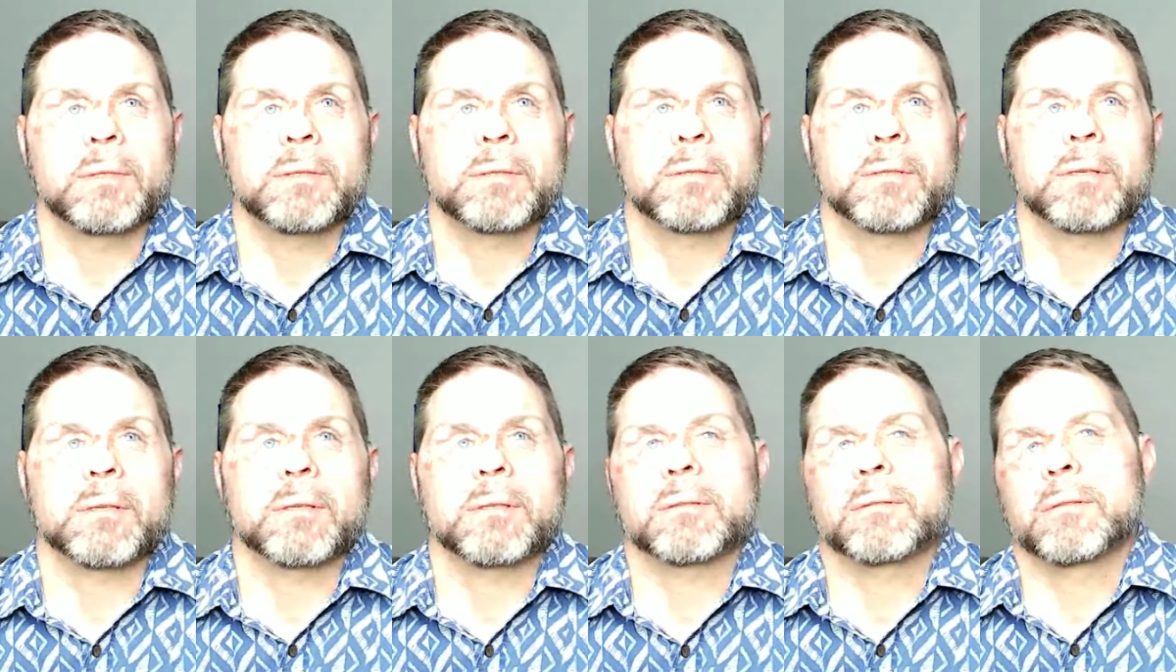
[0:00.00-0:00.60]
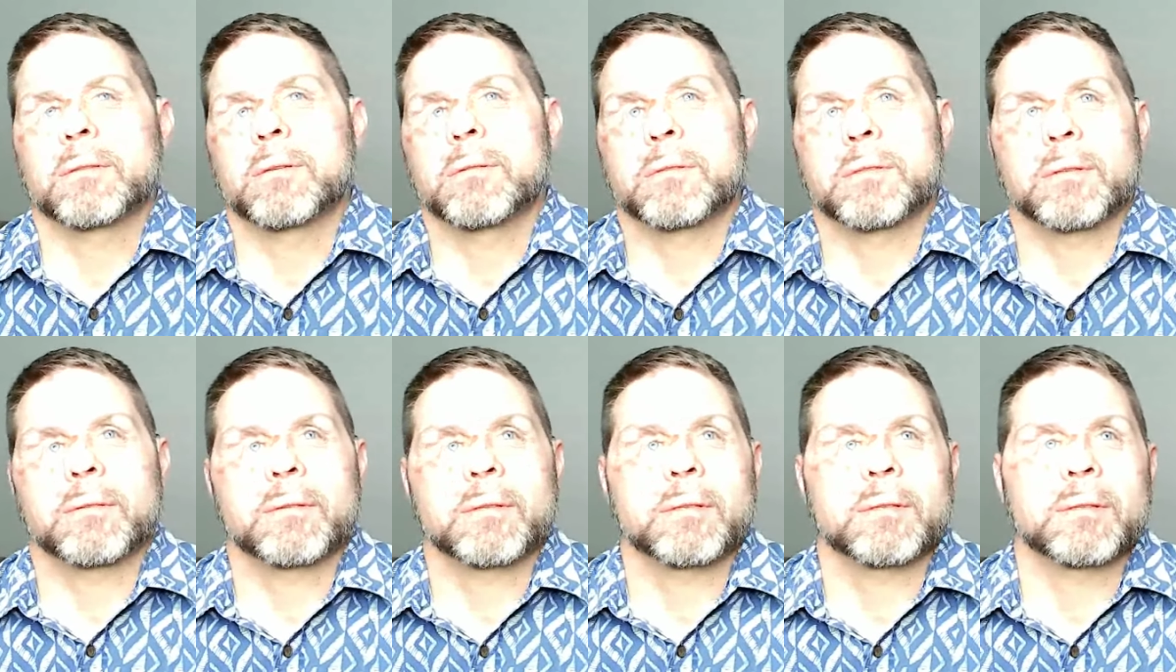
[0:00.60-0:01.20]
So the host
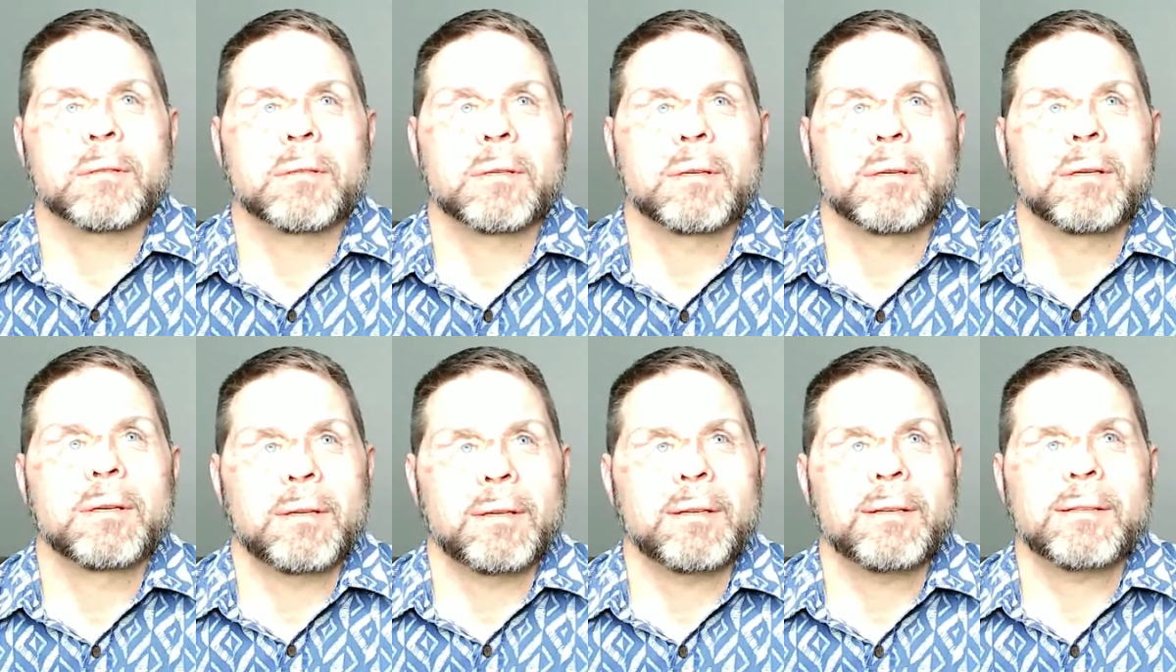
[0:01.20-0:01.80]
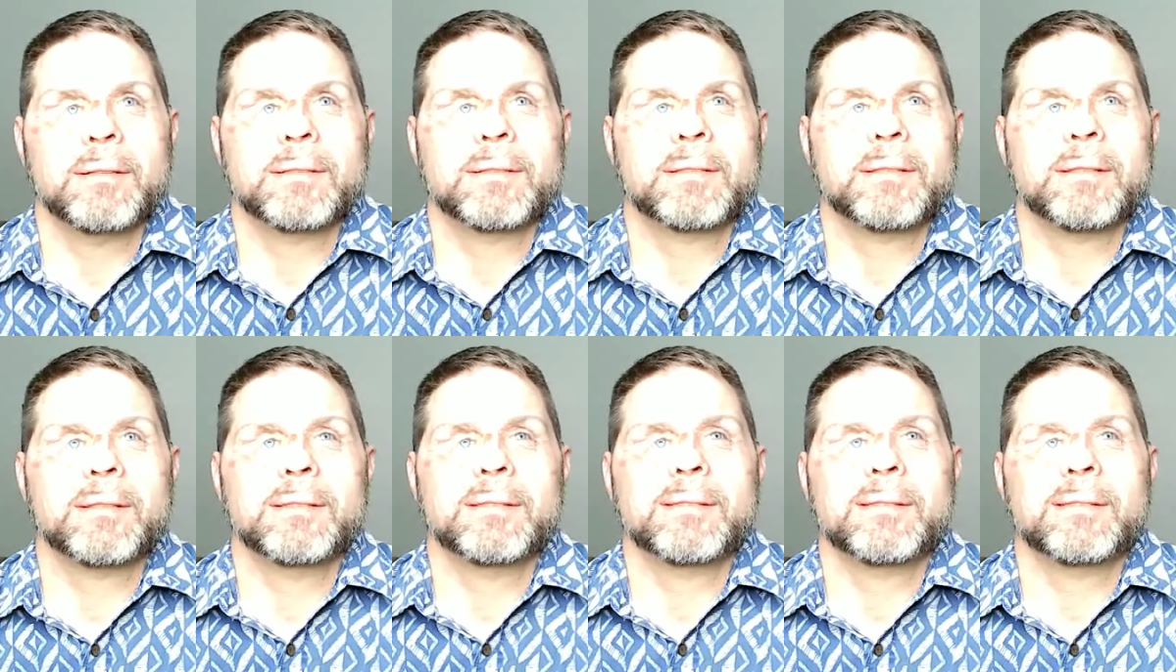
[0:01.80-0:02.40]
of he's
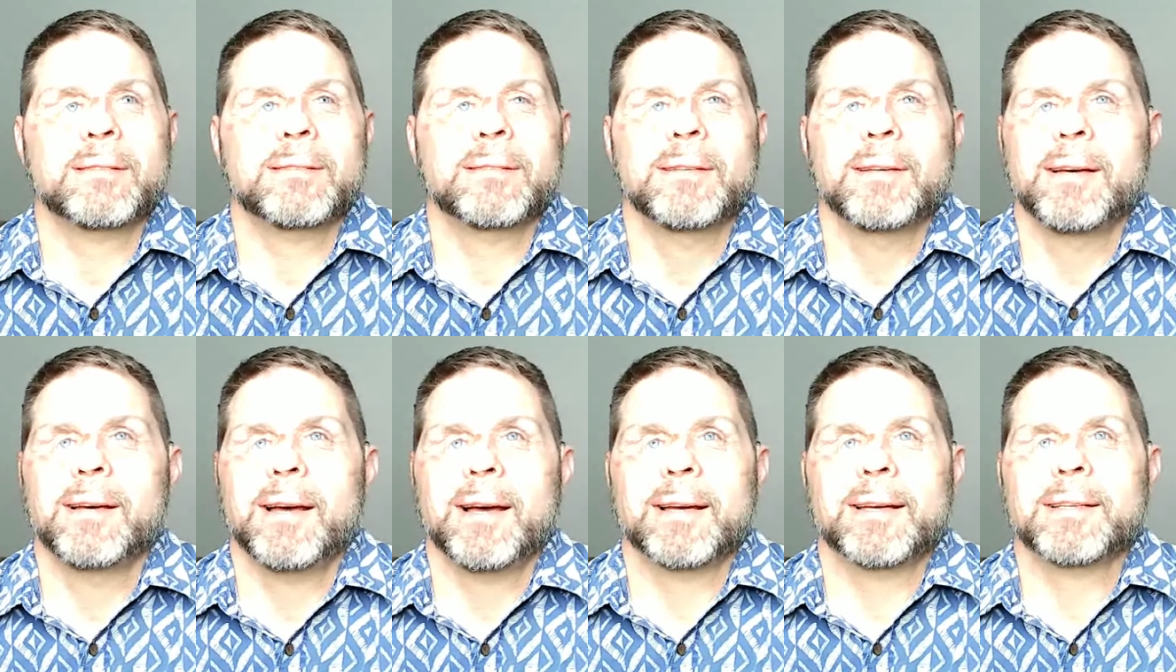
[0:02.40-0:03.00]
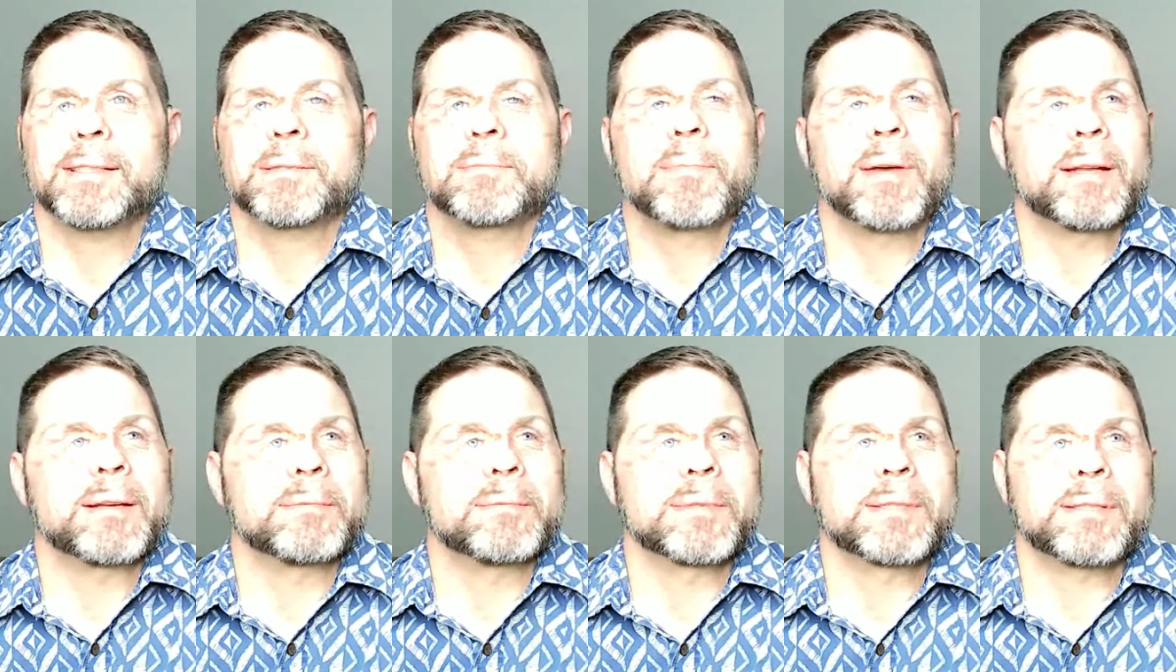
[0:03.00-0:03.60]
I guess
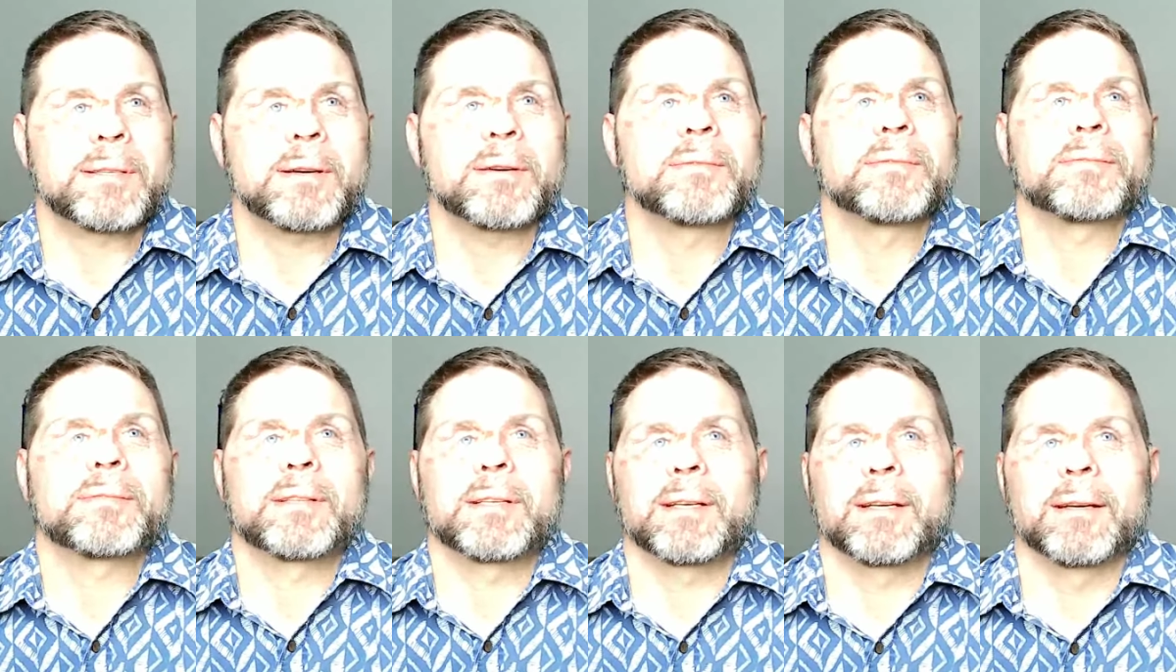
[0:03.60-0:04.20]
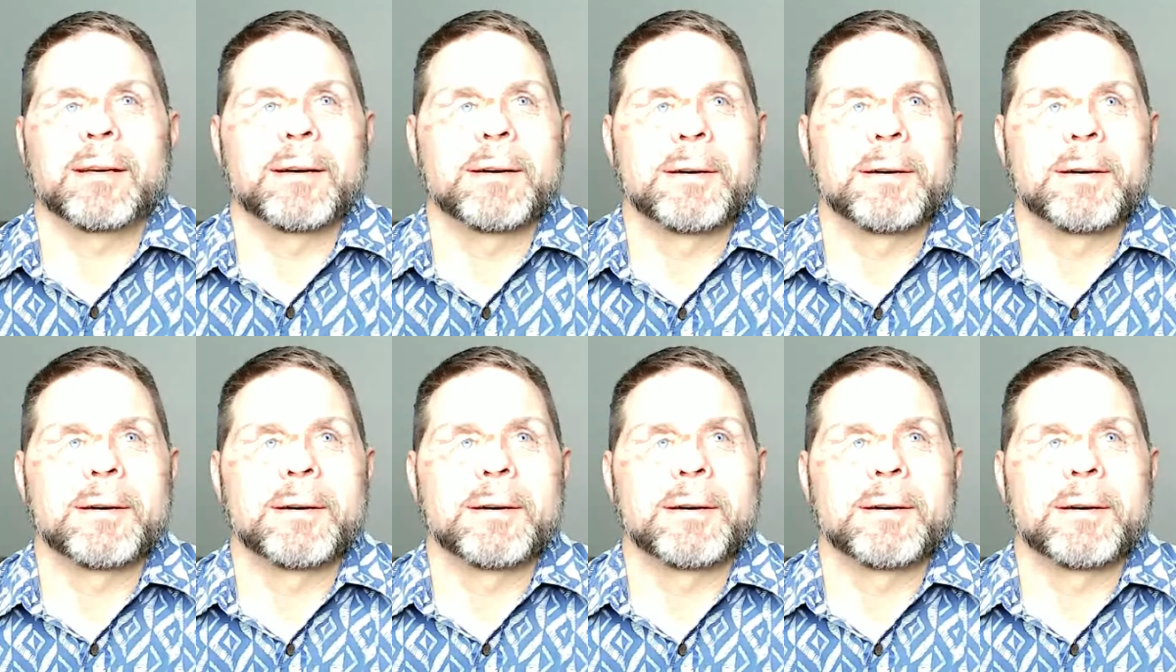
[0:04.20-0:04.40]
made himself the